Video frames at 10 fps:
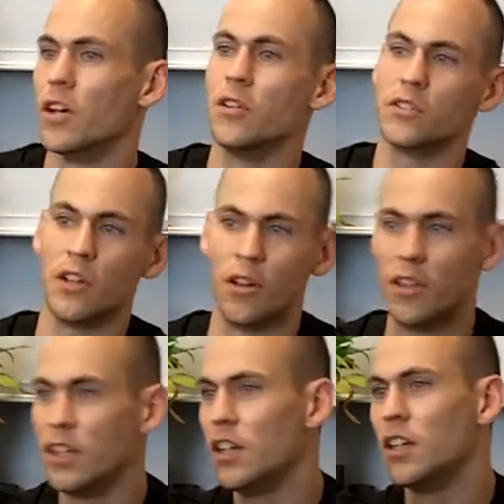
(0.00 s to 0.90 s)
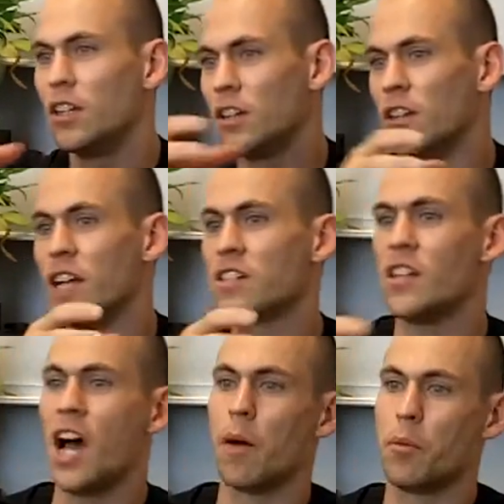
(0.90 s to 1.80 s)
You know, so let's
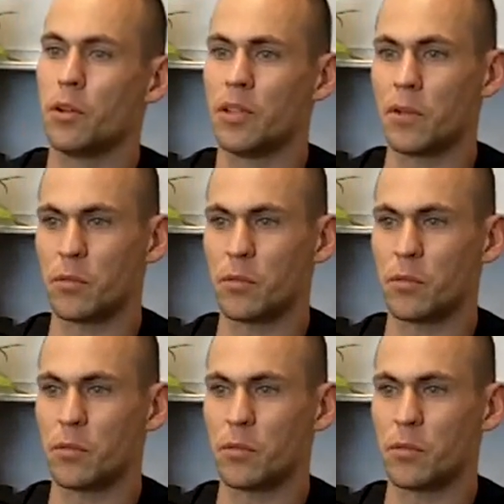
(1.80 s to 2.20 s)
not put them